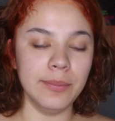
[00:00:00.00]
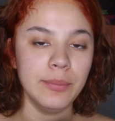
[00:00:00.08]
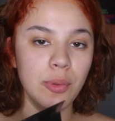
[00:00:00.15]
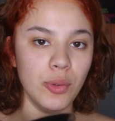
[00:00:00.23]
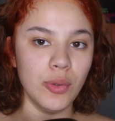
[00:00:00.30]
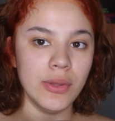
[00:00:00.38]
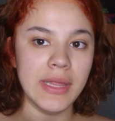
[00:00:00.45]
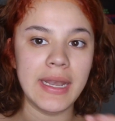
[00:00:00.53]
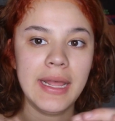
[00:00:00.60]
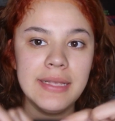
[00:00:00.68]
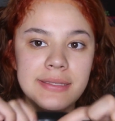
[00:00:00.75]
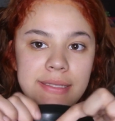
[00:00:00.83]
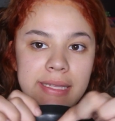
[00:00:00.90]
bowl that
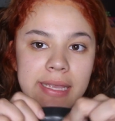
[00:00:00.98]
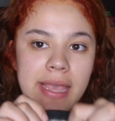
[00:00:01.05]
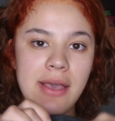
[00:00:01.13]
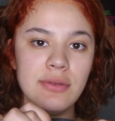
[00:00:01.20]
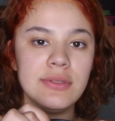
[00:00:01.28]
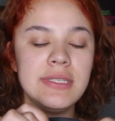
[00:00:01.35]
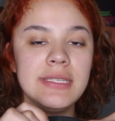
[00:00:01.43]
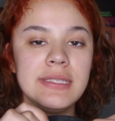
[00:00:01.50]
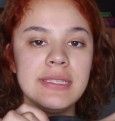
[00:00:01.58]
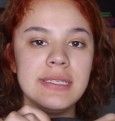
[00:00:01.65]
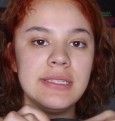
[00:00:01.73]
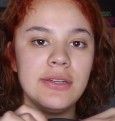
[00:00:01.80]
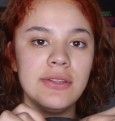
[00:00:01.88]
has the ounces
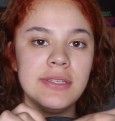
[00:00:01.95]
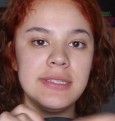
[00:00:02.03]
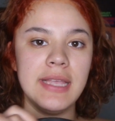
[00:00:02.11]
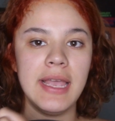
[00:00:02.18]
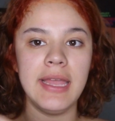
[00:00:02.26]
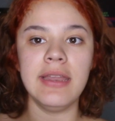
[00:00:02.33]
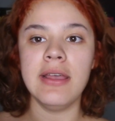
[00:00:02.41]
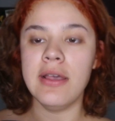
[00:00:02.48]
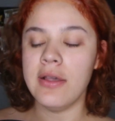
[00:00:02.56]
listed on the side.